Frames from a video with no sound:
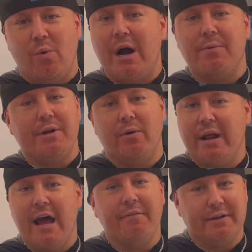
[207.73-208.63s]
why we
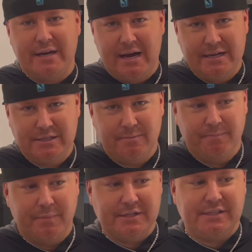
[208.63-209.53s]
don't have it, guys,
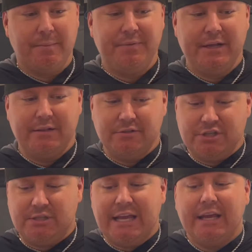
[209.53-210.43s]
but something,
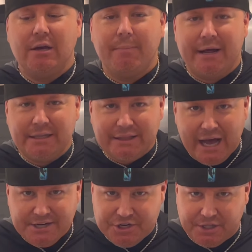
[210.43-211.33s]
just thinking about it
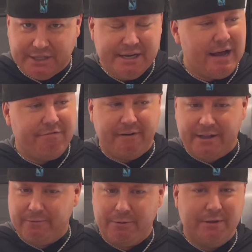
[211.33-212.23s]
logically, not
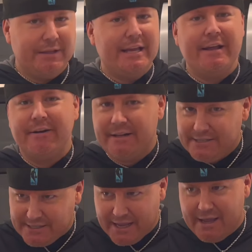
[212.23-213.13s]
following what the
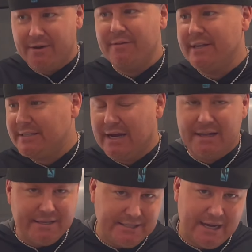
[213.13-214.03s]
internet's saying or this
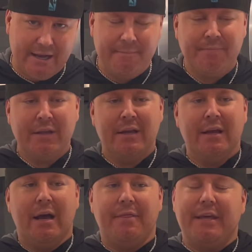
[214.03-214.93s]
guy, this guy
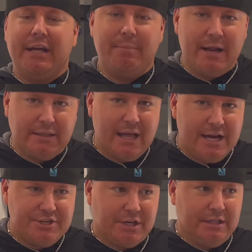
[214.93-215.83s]
thinking about it
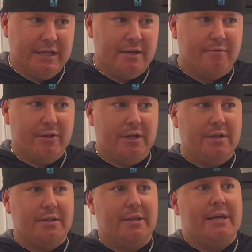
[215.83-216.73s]
logically,
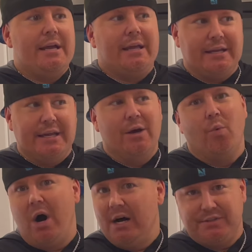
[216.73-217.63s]
they can
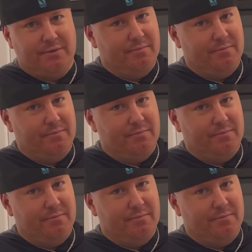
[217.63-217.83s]
get lost.